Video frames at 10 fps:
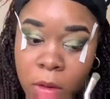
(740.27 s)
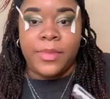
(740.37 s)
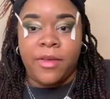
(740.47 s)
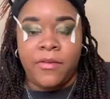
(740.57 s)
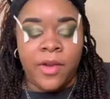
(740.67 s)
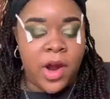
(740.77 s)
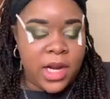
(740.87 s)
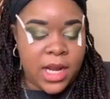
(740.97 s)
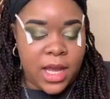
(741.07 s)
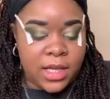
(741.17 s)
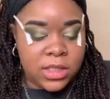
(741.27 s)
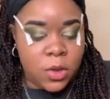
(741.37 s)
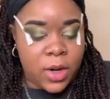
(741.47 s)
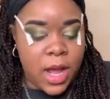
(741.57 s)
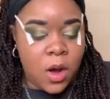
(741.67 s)
Very nice.
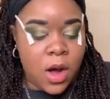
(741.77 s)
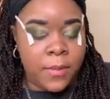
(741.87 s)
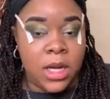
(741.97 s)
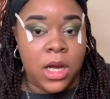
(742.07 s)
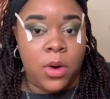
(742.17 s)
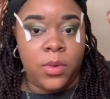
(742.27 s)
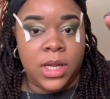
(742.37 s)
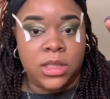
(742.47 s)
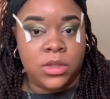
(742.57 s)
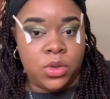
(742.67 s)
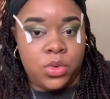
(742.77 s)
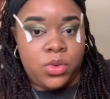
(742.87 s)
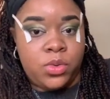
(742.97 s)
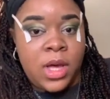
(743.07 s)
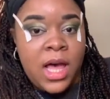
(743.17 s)
So now I'm gonna go
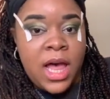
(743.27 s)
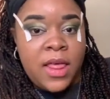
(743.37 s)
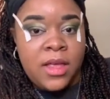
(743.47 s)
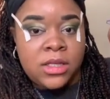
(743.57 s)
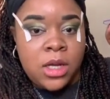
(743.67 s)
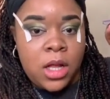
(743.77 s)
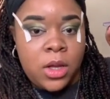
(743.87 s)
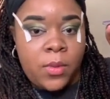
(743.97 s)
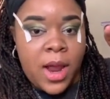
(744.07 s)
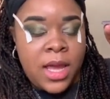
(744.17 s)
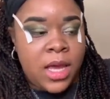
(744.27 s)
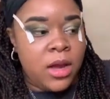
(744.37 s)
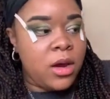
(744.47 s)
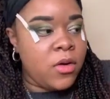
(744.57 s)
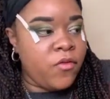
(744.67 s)
into this color right
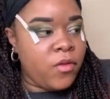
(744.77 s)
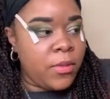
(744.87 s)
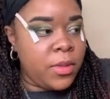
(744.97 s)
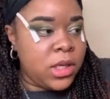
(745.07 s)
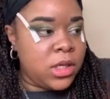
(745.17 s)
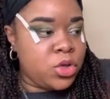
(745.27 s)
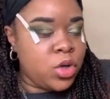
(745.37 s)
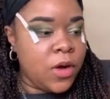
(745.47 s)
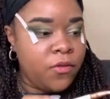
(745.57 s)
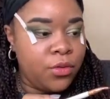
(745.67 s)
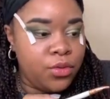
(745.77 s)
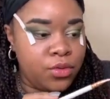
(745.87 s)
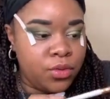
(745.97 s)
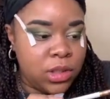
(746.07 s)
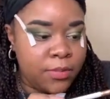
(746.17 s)
here from the
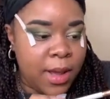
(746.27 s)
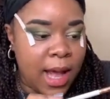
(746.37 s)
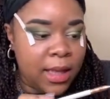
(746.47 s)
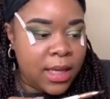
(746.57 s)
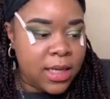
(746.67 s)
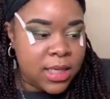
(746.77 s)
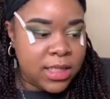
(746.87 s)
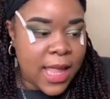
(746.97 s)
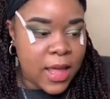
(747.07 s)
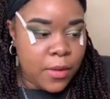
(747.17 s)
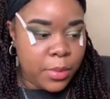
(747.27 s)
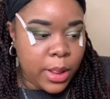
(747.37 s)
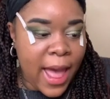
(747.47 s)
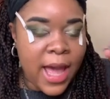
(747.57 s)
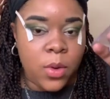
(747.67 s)
Truffles palette. It's like a
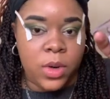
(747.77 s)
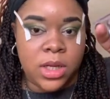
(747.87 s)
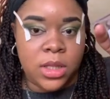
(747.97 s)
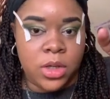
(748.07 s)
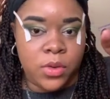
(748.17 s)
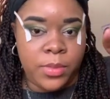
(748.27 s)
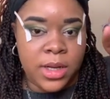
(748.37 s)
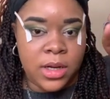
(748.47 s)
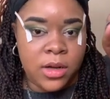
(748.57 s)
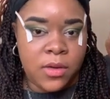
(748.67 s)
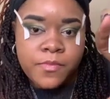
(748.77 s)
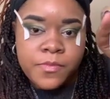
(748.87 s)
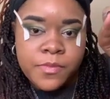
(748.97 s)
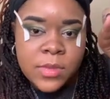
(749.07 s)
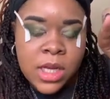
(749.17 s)
black with a little bit of
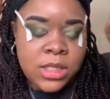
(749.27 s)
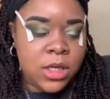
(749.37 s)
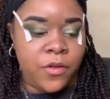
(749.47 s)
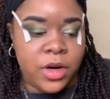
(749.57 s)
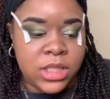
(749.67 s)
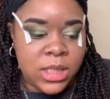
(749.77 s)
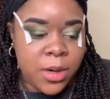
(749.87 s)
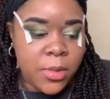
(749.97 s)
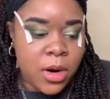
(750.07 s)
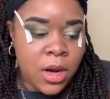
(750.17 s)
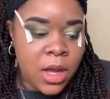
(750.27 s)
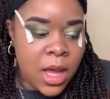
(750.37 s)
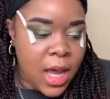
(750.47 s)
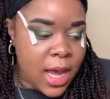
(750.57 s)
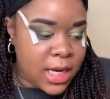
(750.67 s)
silver shimmer,
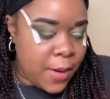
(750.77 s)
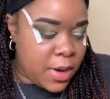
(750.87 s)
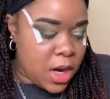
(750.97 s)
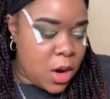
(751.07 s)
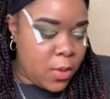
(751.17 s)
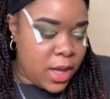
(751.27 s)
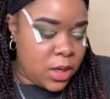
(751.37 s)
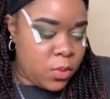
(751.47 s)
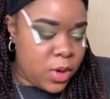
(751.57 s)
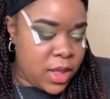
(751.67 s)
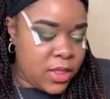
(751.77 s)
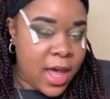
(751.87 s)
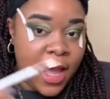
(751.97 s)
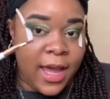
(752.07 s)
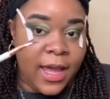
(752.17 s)
and I'm gonna go in with
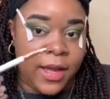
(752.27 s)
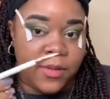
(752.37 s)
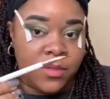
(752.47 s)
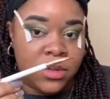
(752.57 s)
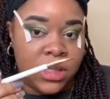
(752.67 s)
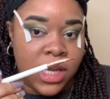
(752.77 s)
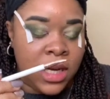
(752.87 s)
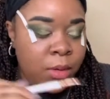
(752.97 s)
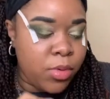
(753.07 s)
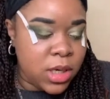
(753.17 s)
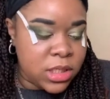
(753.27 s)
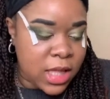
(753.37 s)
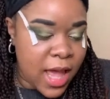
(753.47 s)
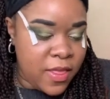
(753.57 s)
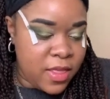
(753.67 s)
a skinny brush
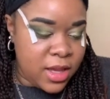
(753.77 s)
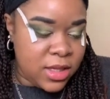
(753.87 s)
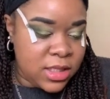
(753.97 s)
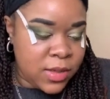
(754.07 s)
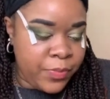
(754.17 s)
like this